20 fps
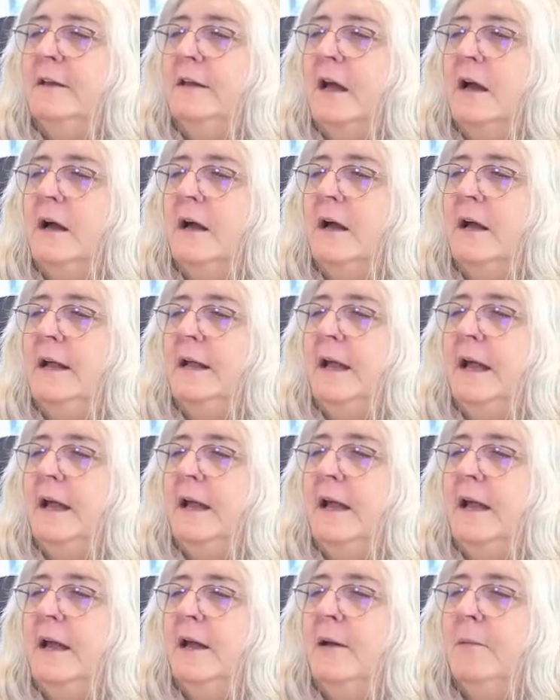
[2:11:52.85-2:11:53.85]
I
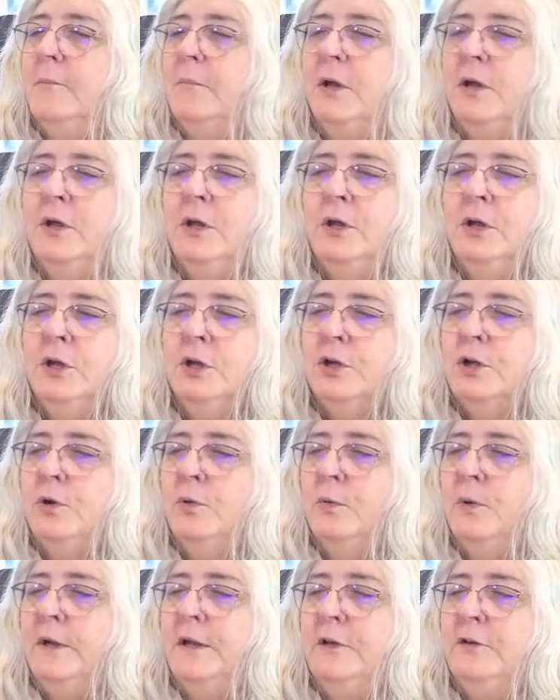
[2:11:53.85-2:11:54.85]
am
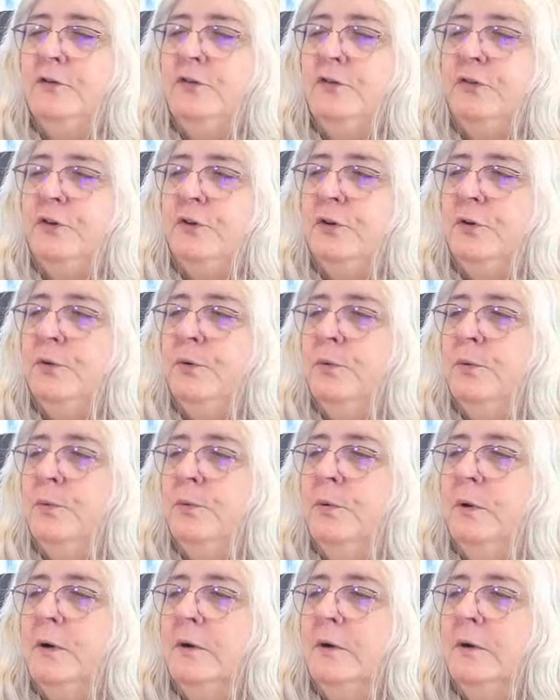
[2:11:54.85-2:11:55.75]
going to